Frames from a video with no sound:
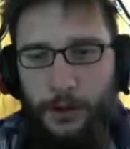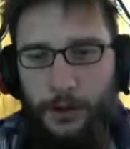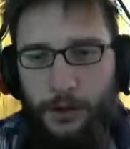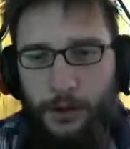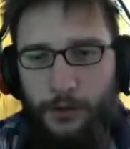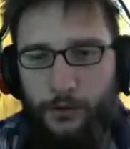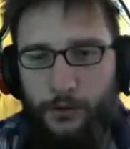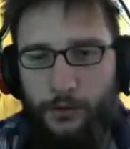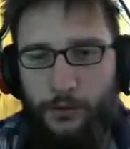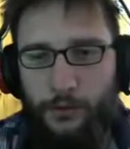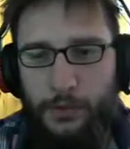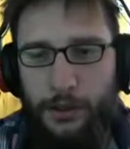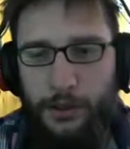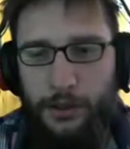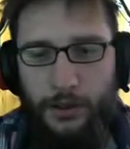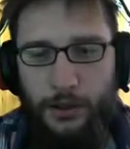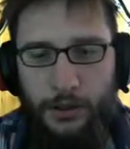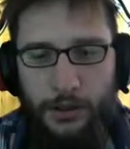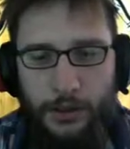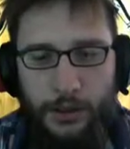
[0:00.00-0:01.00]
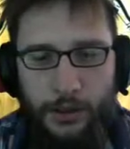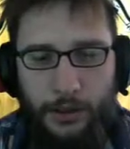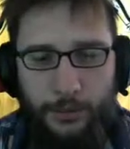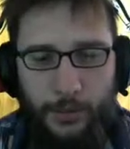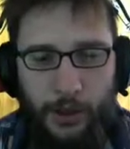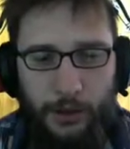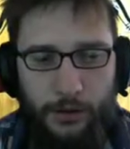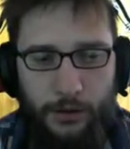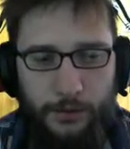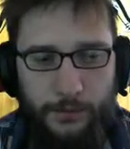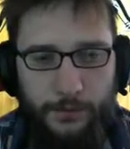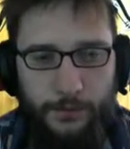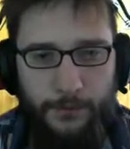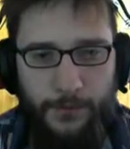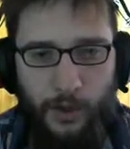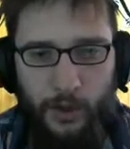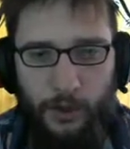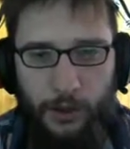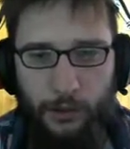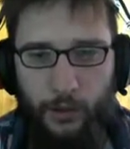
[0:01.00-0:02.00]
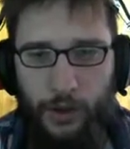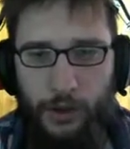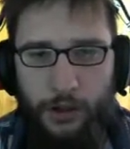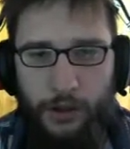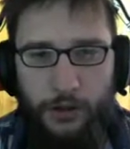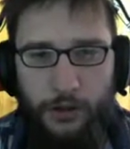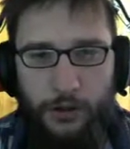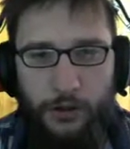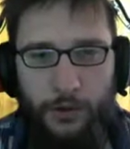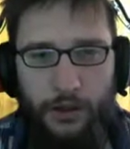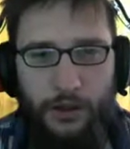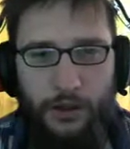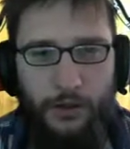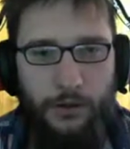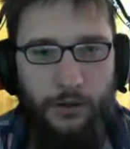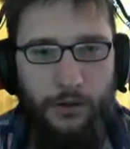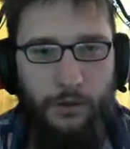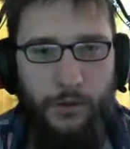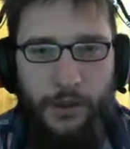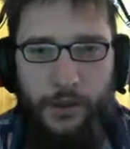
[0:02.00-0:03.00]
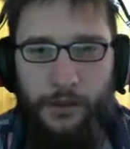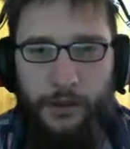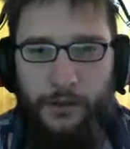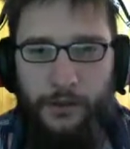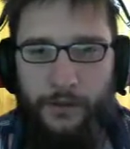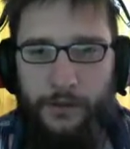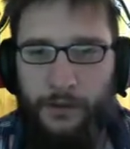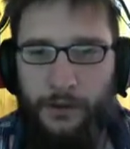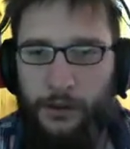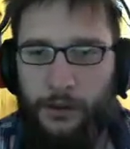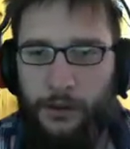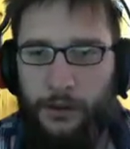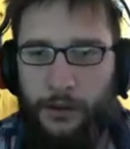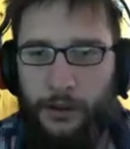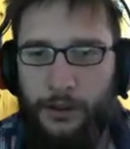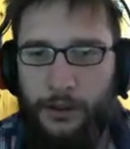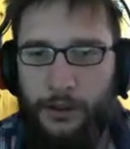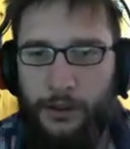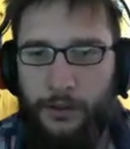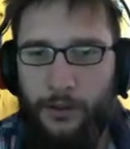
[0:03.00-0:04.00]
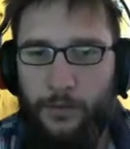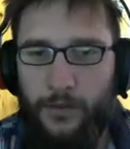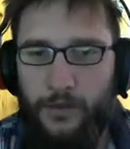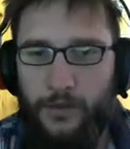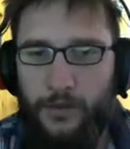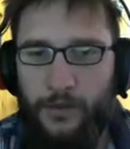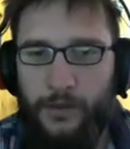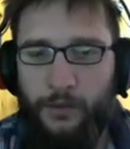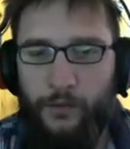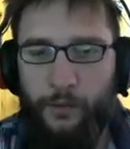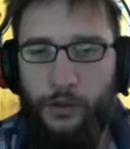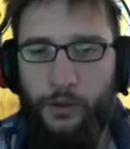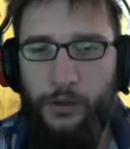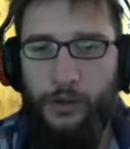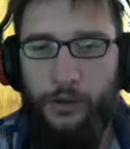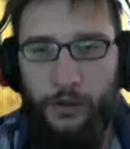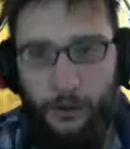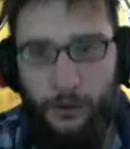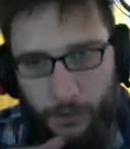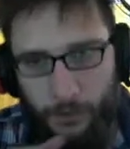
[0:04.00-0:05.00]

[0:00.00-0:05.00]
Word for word: you? You may not help me. Okay, we already know where the Alchemist is. We...